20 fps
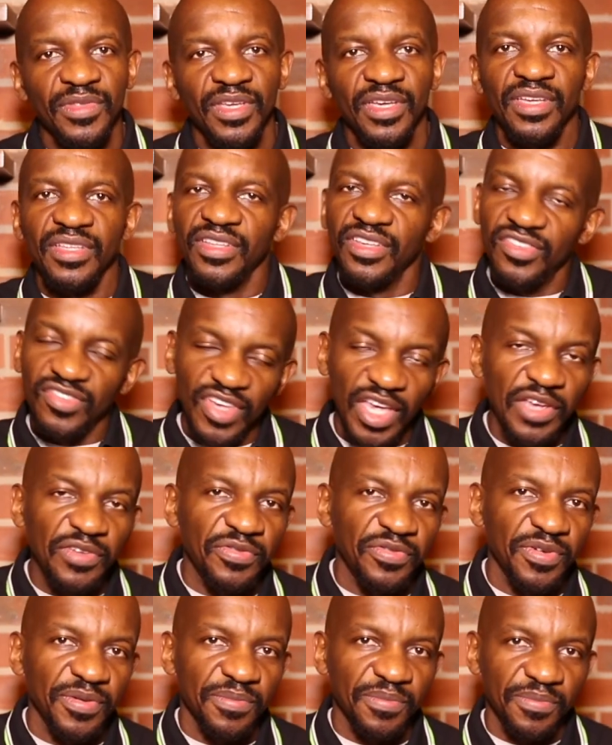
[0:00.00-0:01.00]
They're
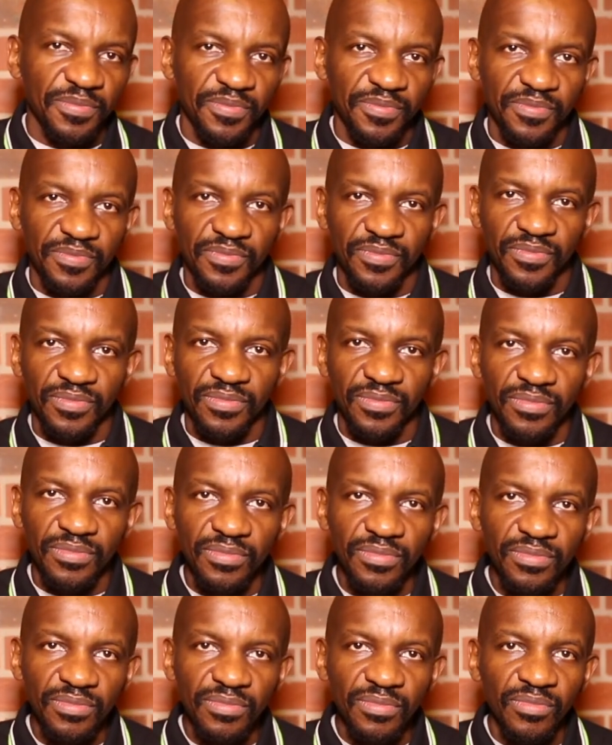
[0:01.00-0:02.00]
safe.
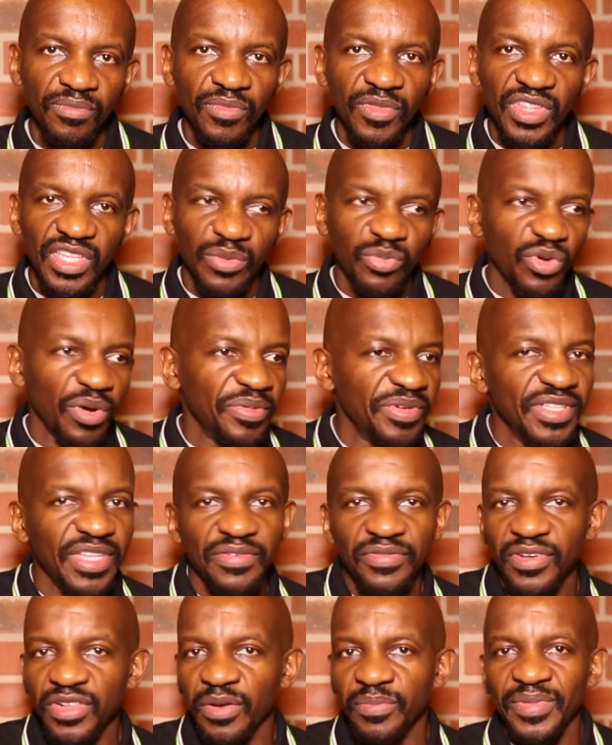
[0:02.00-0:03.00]
They probably
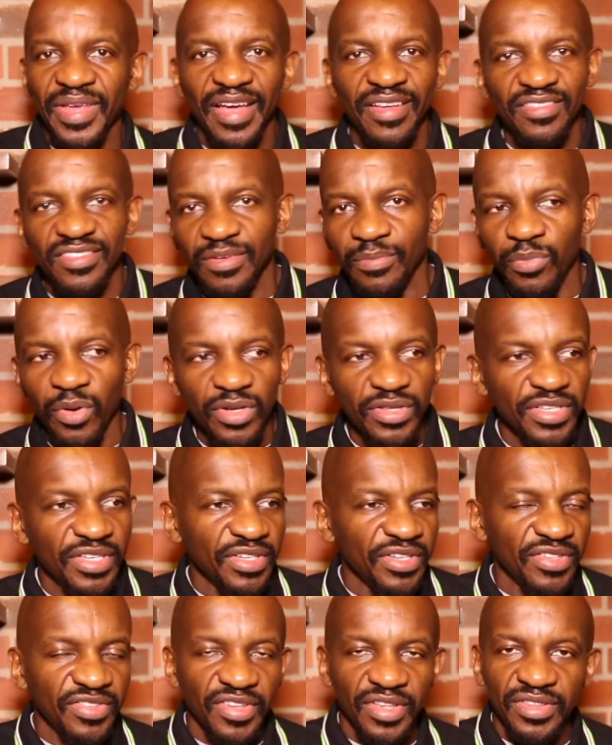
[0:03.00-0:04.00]
developed
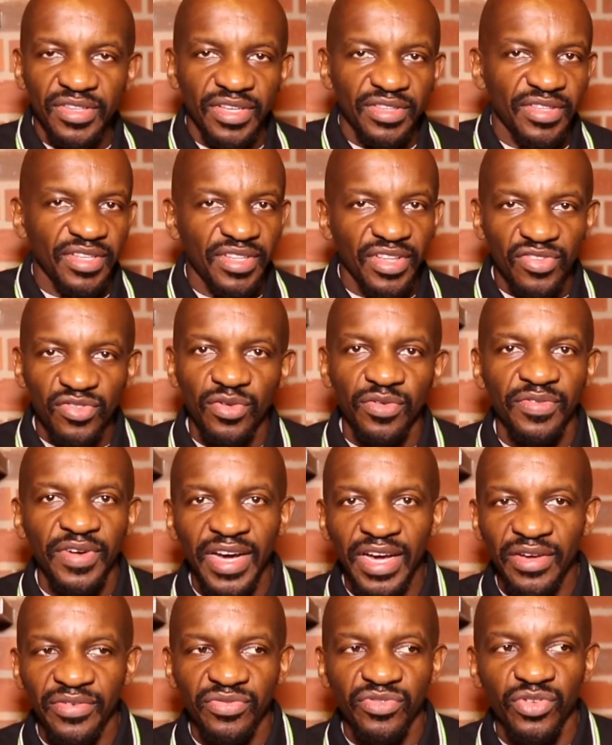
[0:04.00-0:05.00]
antibodies and they
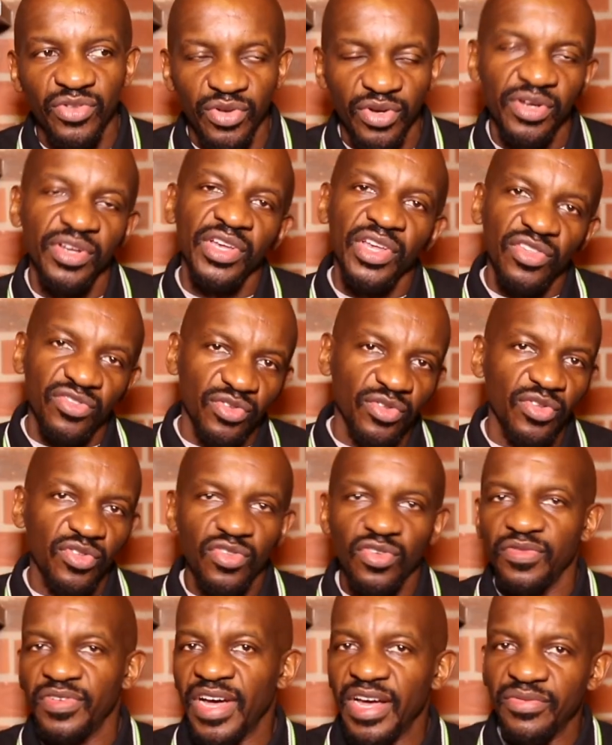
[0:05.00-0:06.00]
survived, So the
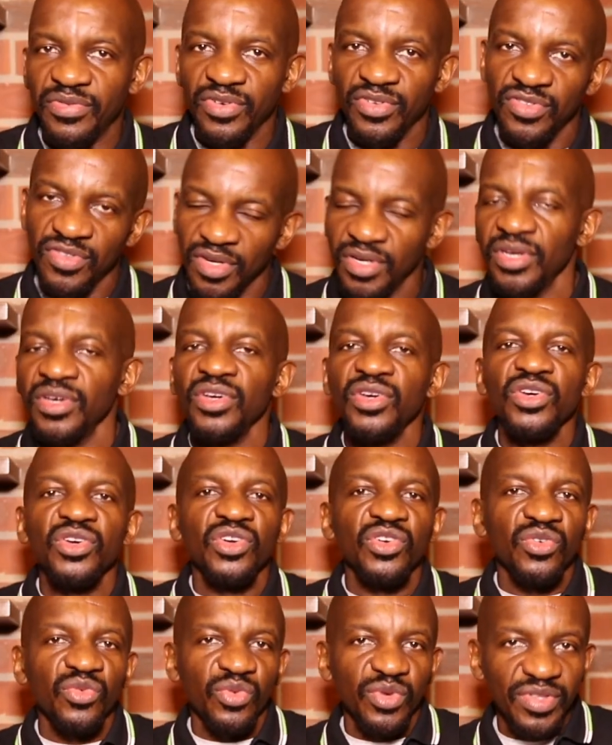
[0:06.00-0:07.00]
survivors
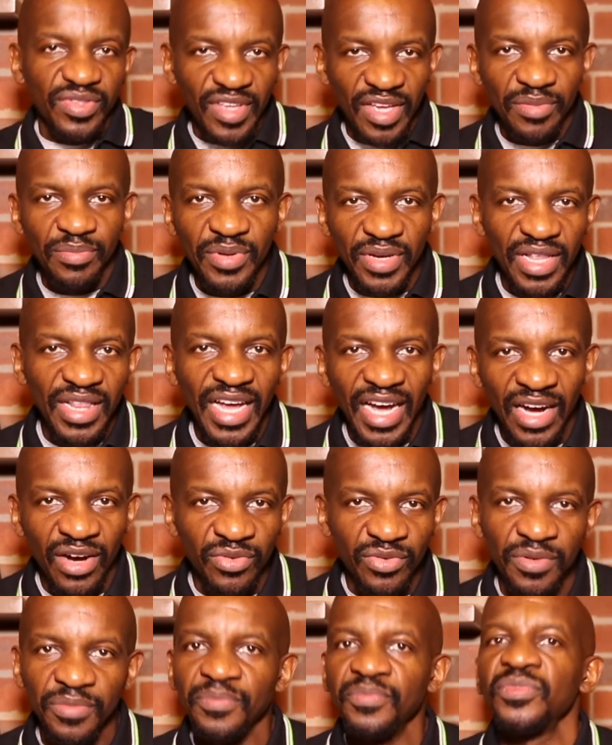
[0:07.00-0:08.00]
would then be
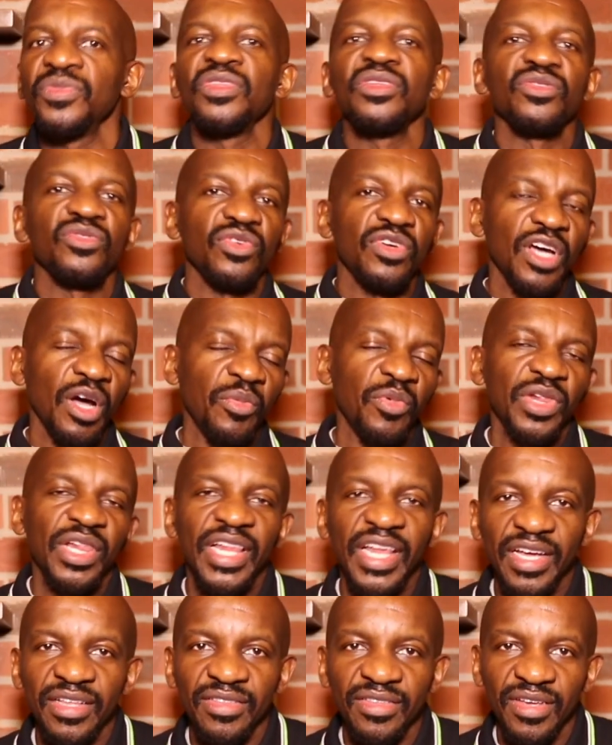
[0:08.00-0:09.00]
allowed to come on
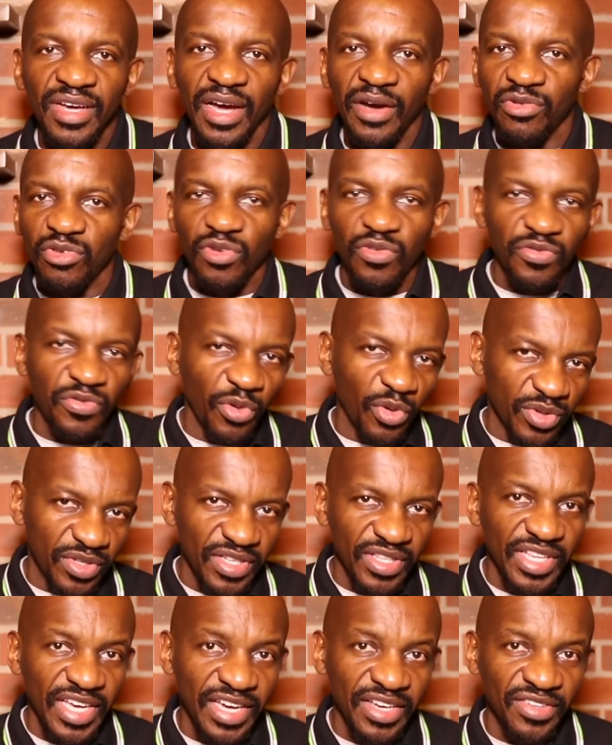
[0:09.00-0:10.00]
land after 40
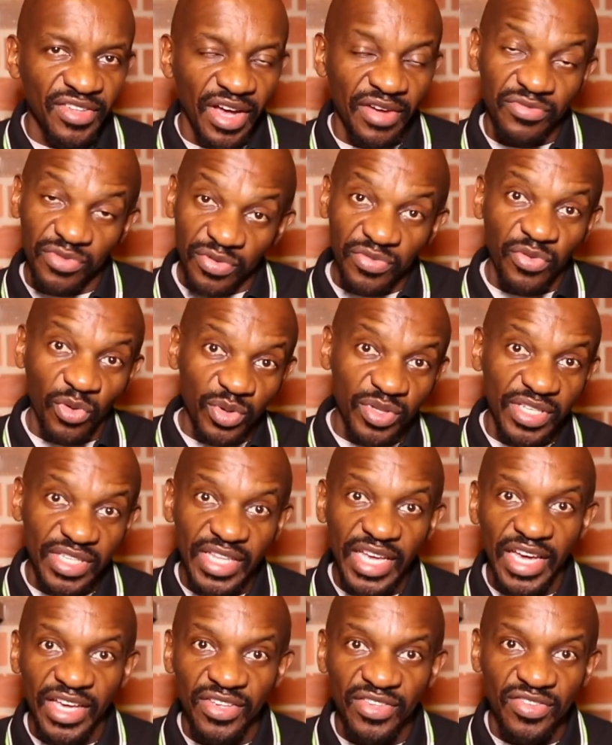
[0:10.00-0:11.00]

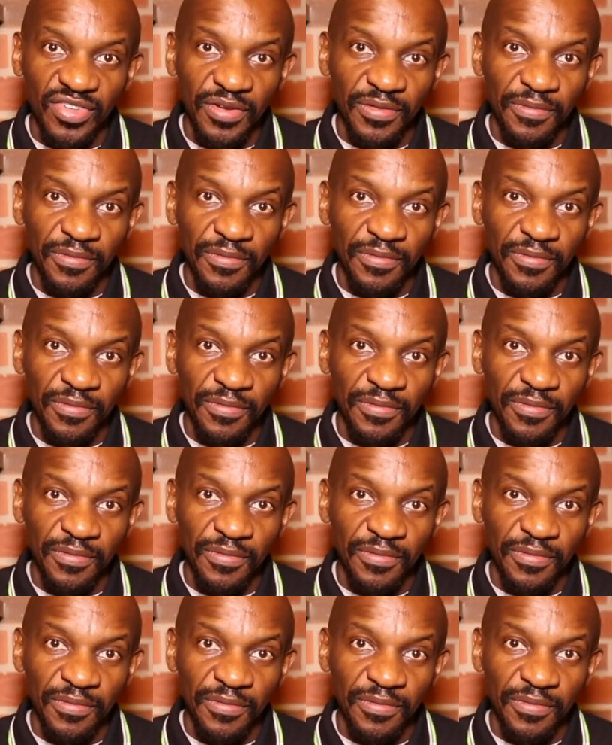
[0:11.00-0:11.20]
days.